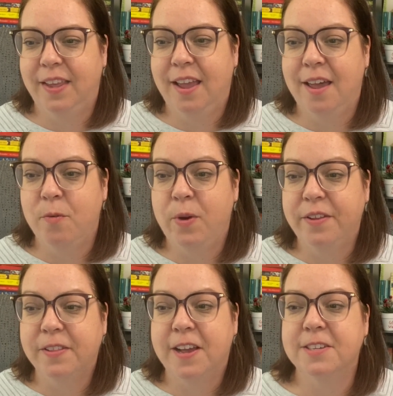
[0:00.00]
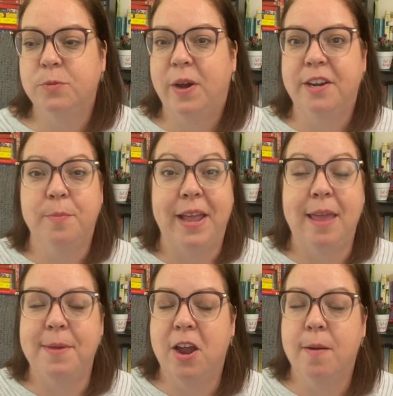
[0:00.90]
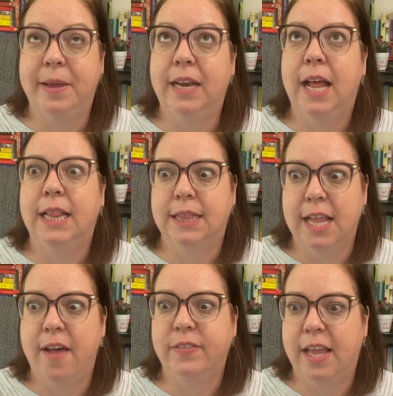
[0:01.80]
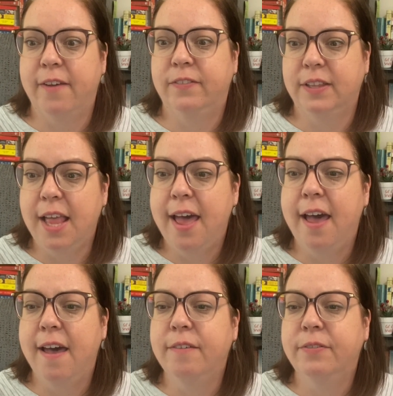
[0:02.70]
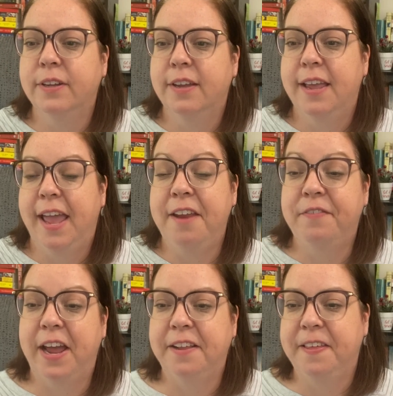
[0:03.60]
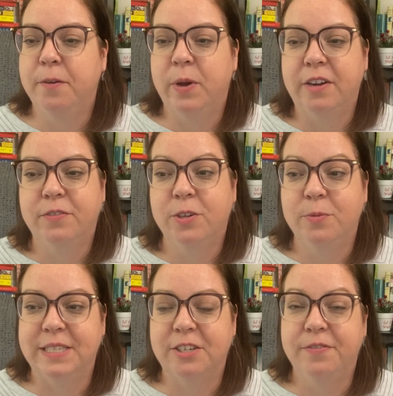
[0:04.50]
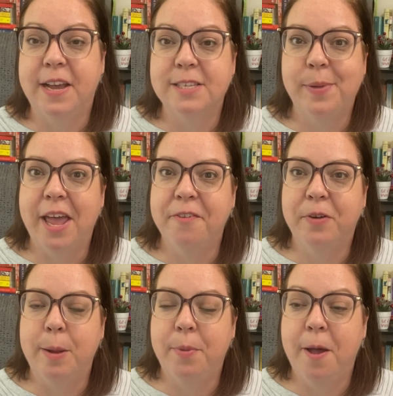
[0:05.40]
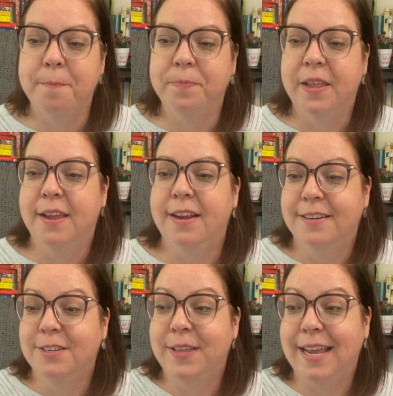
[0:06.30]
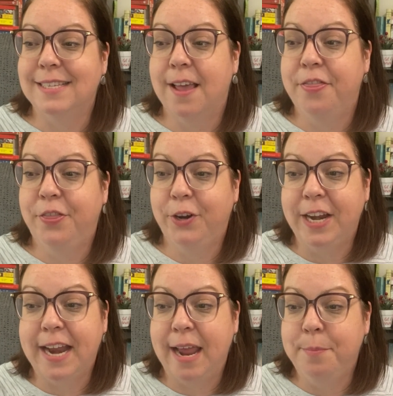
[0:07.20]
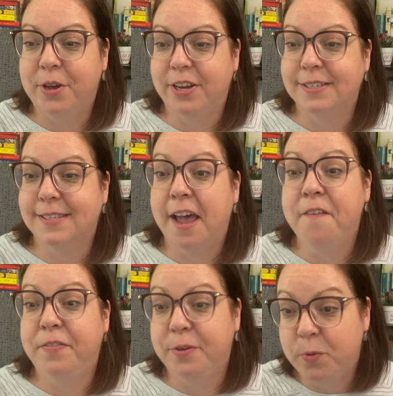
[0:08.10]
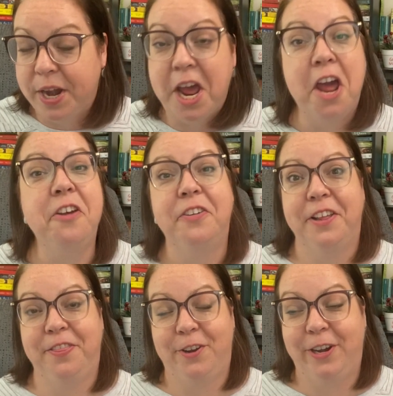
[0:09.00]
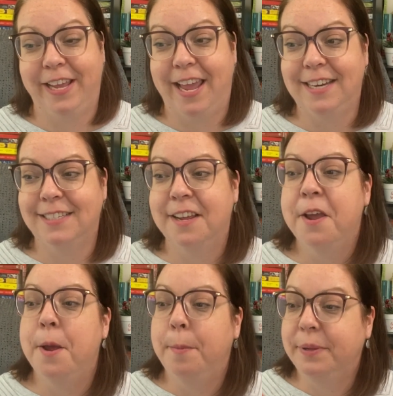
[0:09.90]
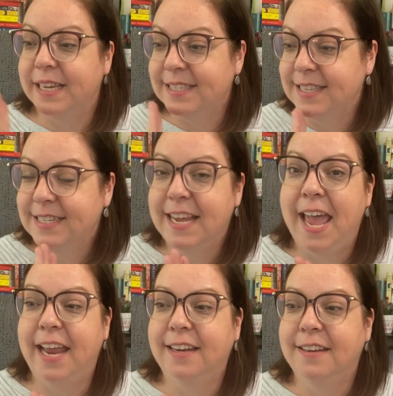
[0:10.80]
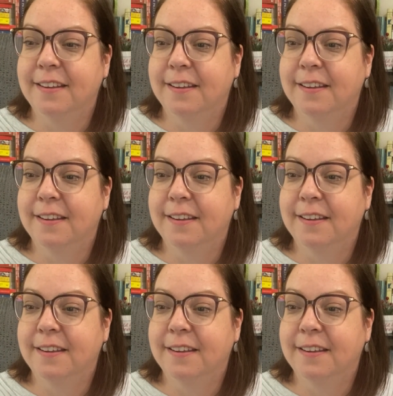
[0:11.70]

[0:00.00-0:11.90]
Uh, Where the Lost Wander by Amy Harmon. Love, love, love and finally The Wonderful Wizard of Oz by L. Frank Baum. So that is 39 books of the 138 plus the 10